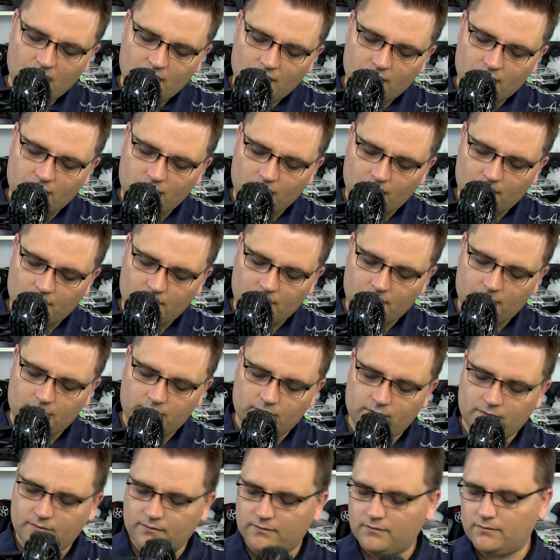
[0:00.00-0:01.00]
So
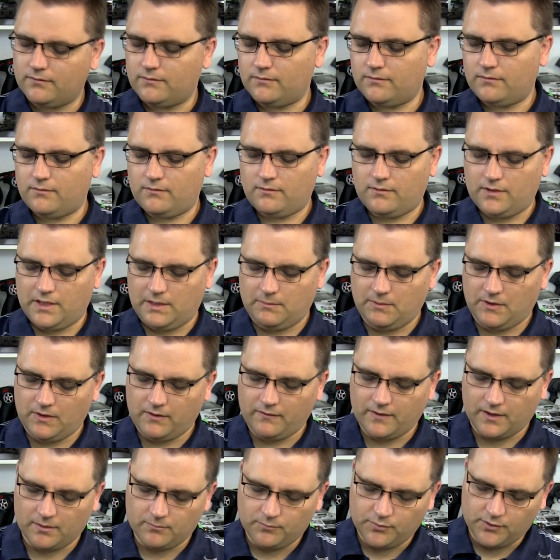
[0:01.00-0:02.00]
let me see
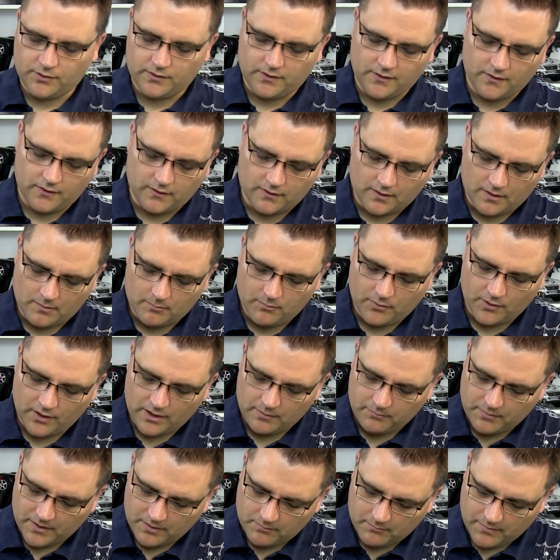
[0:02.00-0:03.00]
if I can put this
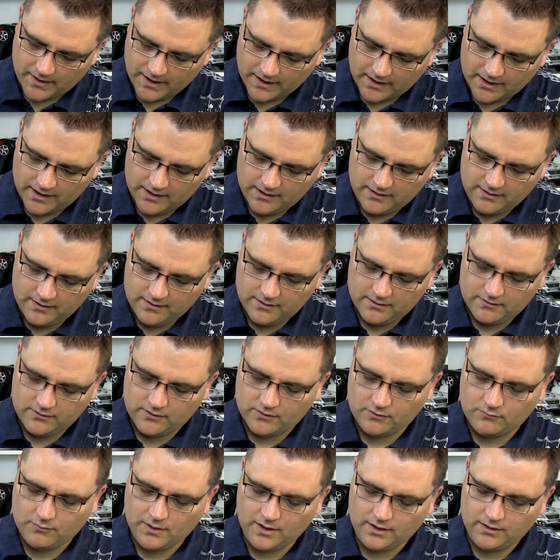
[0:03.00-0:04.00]
body pin back in here
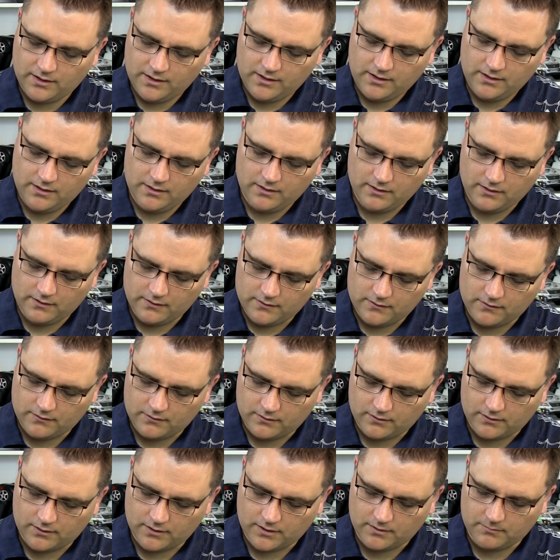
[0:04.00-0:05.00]
just quickly. It's
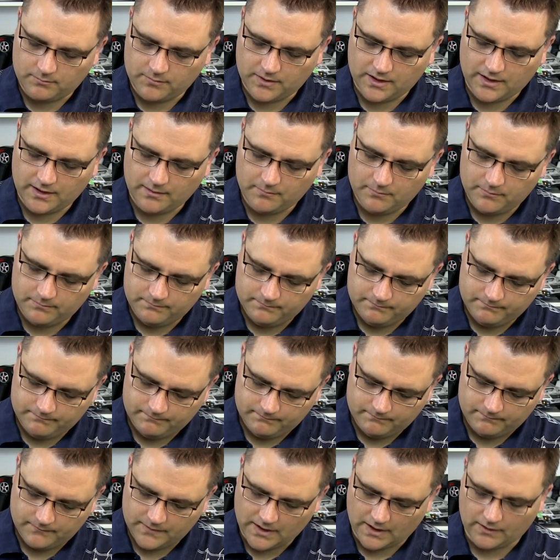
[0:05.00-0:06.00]
not going to play.
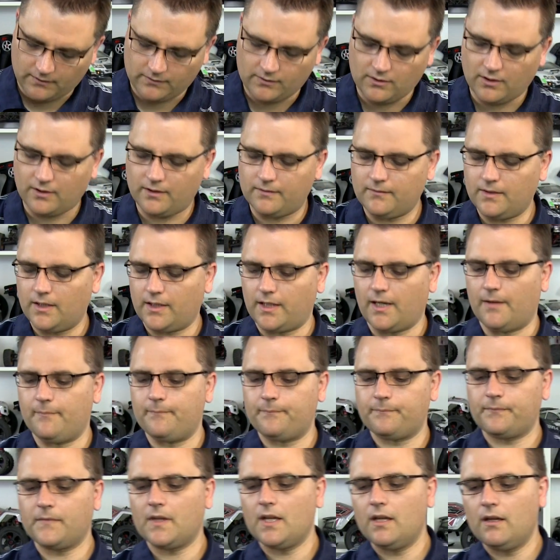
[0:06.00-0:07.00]
Yes, got it. Okay,
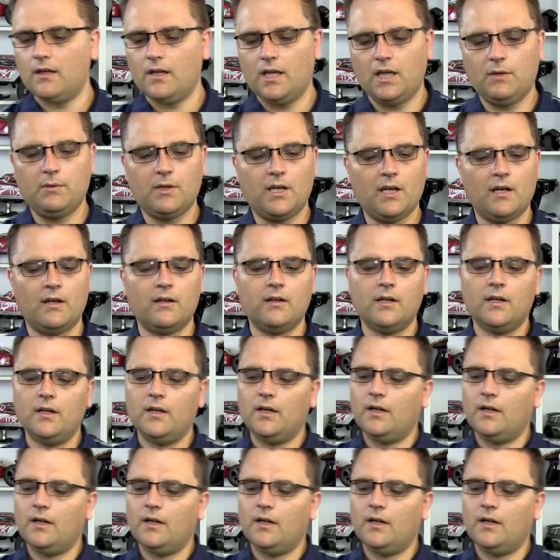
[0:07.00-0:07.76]
here we go.